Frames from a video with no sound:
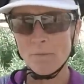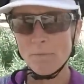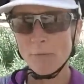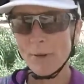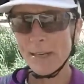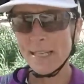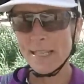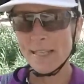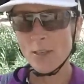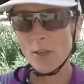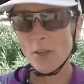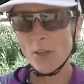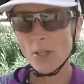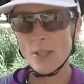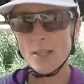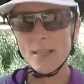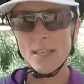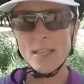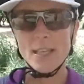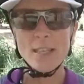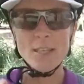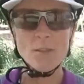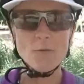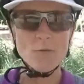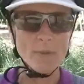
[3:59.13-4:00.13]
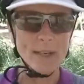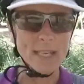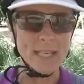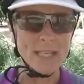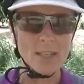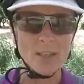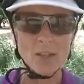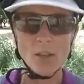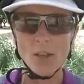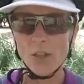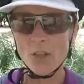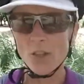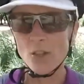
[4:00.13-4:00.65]
research this,
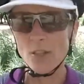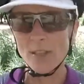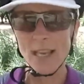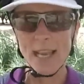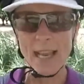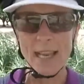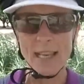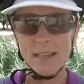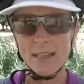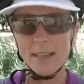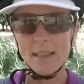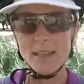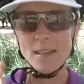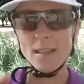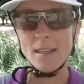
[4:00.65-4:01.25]
research that.